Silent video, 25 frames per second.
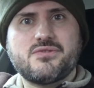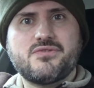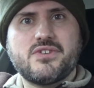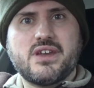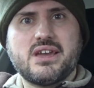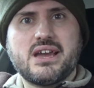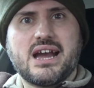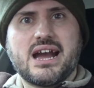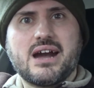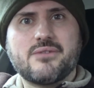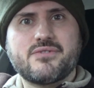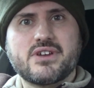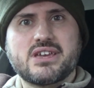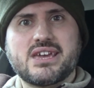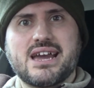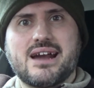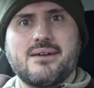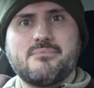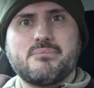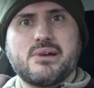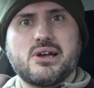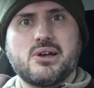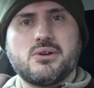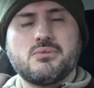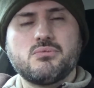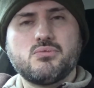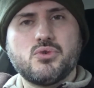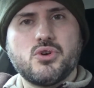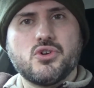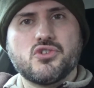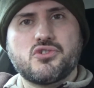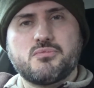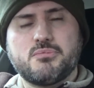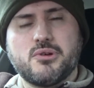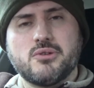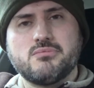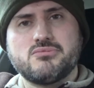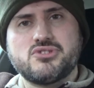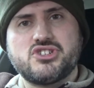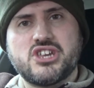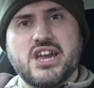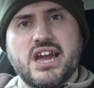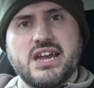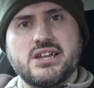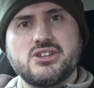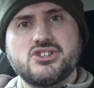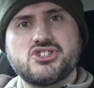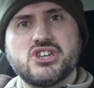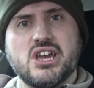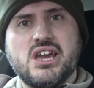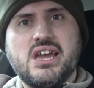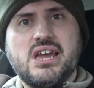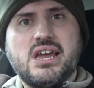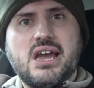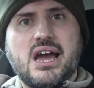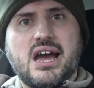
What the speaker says: If you have a cam belt and water pump change,